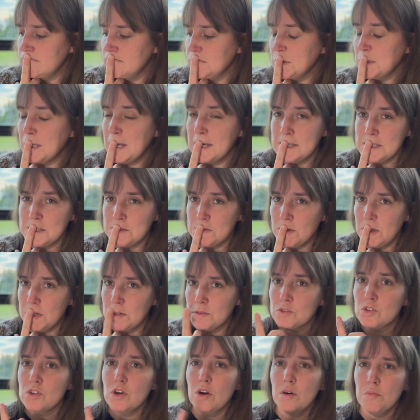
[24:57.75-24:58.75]
less rows,
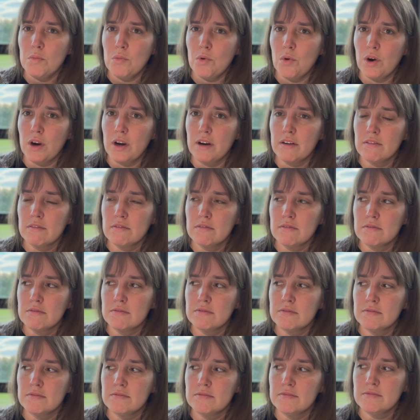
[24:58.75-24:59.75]
no, more.
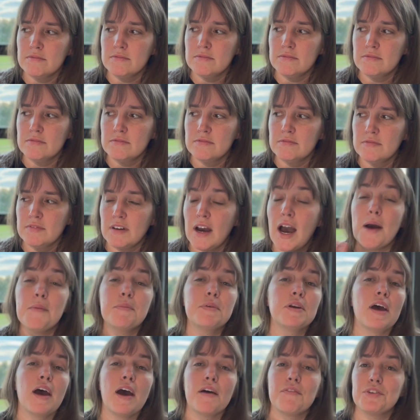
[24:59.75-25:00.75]
I'm
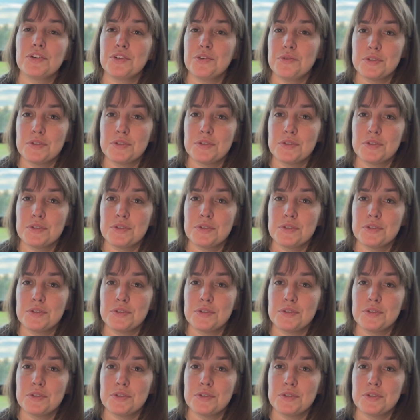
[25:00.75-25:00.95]
gonna have to do